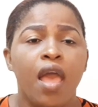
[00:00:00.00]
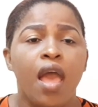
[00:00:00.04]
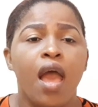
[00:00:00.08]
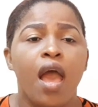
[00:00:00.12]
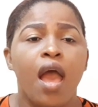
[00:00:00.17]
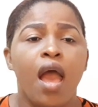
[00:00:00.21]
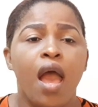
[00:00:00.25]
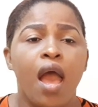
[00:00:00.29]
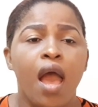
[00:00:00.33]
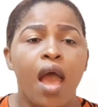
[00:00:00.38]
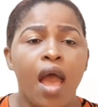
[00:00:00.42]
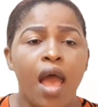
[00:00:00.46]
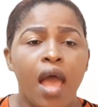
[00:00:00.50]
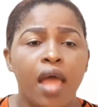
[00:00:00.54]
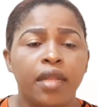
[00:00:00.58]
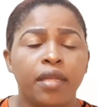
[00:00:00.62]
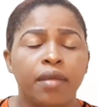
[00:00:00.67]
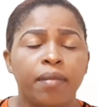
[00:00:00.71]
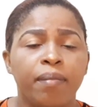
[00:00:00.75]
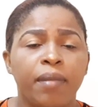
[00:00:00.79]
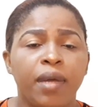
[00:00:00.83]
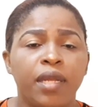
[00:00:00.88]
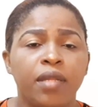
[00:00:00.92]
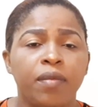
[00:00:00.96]
and
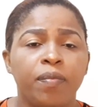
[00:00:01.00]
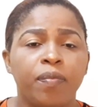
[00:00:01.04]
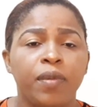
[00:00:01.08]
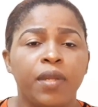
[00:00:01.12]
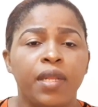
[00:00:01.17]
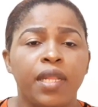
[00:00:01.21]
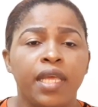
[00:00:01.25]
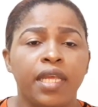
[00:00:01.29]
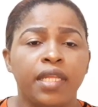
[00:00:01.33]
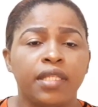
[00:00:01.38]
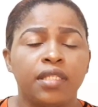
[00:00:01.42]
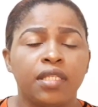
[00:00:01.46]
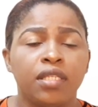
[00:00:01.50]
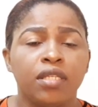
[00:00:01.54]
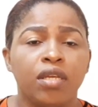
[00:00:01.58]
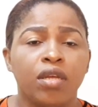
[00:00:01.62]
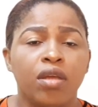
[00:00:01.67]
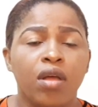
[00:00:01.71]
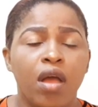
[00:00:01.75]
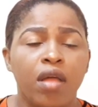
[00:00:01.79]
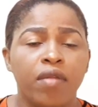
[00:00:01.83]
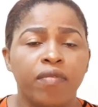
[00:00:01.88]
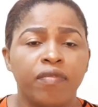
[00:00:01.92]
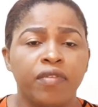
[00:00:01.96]
manipulating the
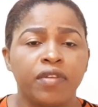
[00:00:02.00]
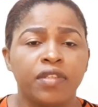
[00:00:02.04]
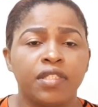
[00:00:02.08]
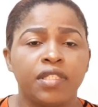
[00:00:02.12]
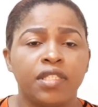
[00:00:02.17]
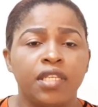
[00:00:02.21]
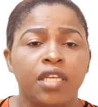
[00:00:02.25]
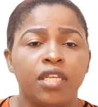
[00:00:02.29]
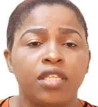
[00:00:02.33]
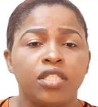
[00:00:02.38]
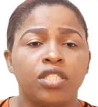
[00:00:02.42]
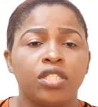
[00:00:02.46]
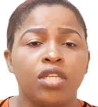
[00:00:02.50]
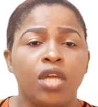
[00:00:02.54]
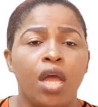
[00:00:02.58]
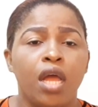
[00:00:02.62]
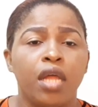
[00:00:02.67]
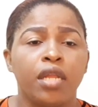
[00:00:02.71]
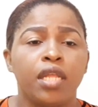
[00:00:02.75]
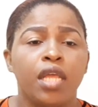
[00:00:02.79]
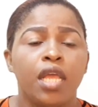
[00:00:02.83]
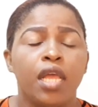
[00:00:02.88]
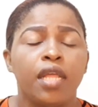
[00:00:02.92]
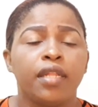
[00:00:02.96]
conversation,
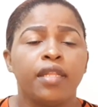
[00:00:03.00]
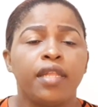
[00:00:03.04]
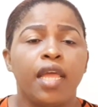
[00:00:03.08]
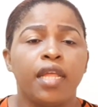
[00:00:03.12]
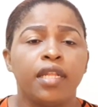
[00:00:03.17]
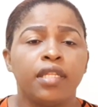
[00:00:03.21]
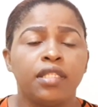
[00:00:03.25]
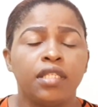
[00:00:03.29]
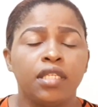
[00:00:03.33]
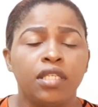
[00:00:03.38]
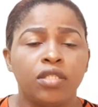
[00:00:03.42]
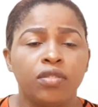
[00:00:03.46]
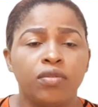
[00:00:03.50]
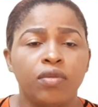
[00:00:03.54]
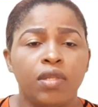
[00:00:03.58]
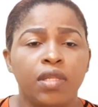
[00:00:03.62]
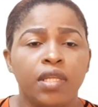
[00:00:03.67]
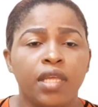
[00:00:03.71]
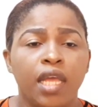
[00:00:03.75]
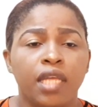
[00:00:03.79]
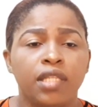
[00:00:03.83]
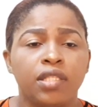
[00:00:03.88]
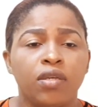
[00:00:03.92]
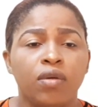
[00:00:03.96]
then things will
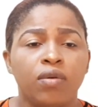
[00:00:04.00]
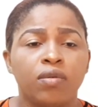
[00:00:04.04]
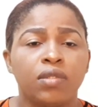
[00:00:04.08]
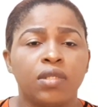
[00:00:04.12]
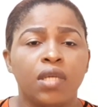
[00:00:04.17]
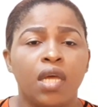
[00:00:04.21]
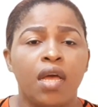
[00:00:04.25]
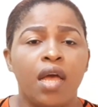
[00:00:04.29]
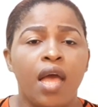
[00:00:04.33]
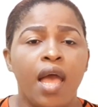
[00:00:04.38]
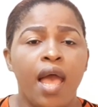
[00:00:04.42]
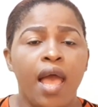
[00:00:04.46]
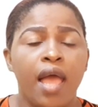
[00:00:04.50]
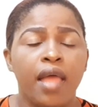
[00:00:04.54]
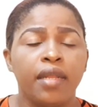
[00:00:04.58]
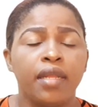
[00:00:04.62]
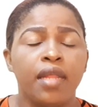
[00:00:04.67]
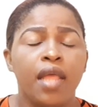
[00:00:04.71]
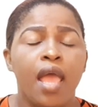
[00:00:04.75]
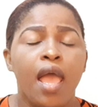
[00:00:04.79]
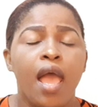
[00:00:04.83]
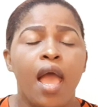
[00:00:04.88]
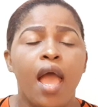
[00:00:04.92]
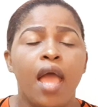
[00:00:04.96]
get out of hand
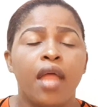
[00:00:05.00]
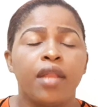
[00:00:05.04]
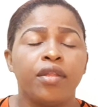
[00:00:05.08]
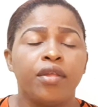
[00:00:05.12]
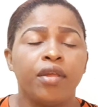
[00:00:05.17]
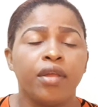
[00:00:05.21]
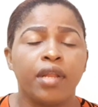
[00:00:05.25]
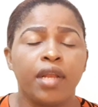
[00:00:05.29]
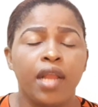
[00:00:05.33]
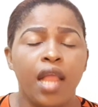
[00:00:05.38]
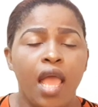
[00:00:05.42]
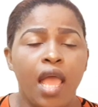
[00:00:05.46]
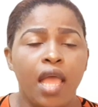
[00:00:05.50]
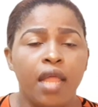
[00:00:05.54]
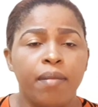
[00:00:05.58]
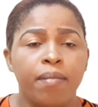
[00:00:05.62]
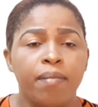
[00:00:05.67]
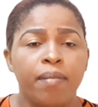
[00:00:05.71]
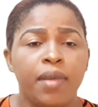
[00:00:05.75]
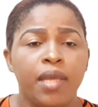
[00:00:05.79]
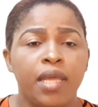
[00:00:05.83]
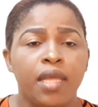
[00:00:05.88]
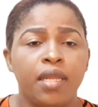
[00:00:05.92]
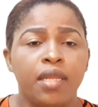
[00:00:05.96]
and your client
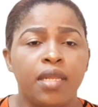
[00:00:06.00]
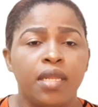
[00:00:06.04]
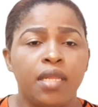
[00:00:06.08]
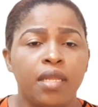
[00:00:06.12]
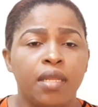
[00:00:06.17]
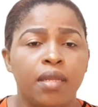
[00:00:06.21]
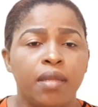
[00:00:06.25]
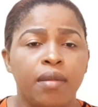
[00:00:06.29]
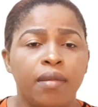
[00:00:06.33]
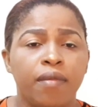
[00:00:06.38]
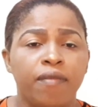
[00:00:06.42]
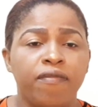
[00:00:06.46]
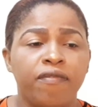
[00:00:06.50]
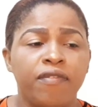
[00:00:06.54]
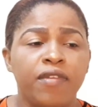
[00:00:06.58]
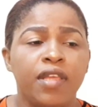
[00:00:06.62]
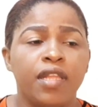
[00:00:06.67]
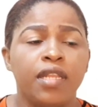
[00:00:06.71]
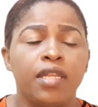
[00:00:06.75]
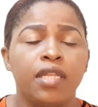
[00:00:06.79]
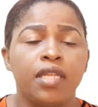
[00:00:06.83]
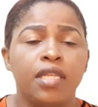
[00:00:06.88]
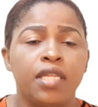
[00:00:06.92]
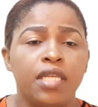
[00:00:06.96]
may feel
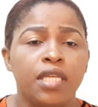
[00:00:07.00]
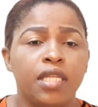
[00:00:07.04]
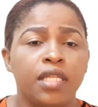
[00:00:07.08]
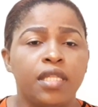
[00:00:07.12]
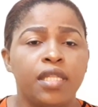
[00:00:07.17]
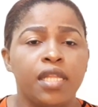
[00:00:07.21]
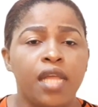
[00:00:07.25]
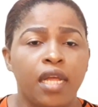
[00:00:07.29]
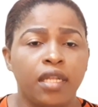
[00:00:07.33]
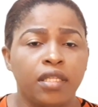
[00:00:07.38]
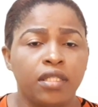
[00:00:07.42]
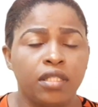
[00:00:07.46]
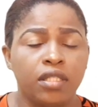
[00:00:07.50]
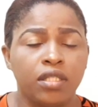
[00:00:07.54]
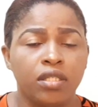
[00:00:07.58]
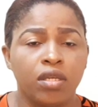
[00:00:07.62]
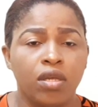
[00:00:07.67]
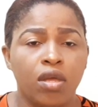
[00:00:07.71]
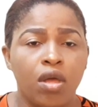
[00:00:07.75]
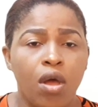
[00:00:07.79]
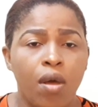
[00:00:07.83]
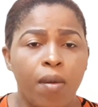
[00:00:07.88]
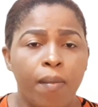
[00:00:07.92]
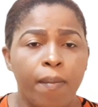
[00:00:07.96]
the need not to
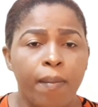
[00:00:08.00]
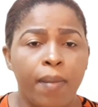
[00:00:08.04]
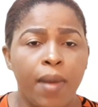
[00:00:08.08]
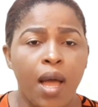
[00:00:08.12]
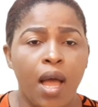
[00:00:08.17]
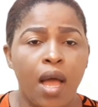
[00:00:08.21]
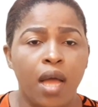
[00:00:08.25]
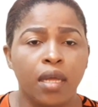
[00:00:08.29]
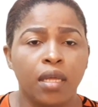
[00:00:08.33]
come back.